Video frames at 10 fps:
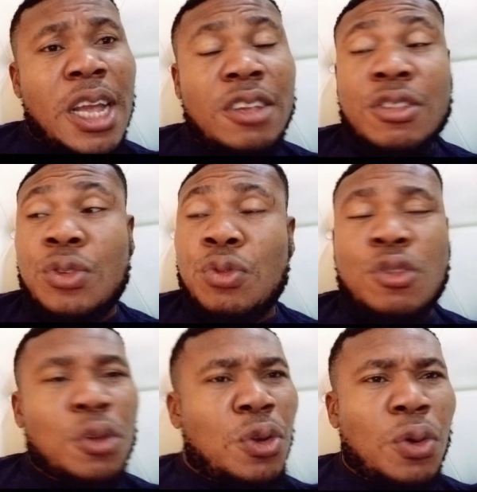It's
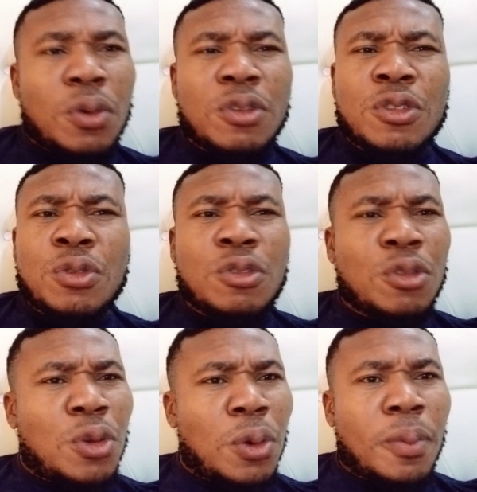good to go. It's good
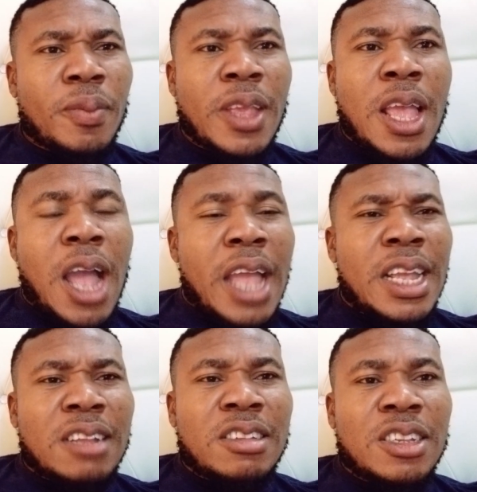to go. Are
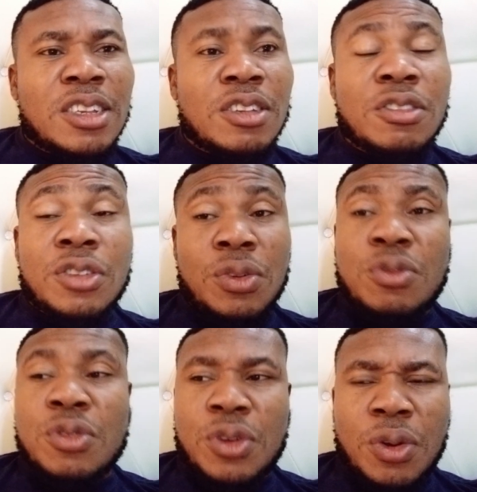you getting it? It's
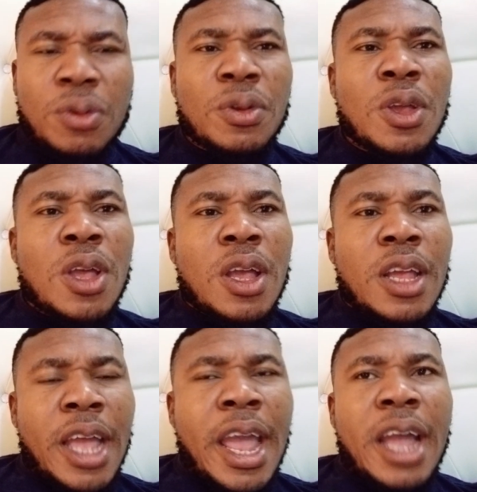good to go.
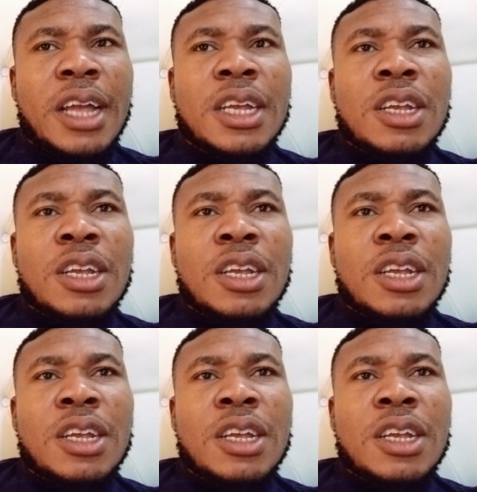Yeah.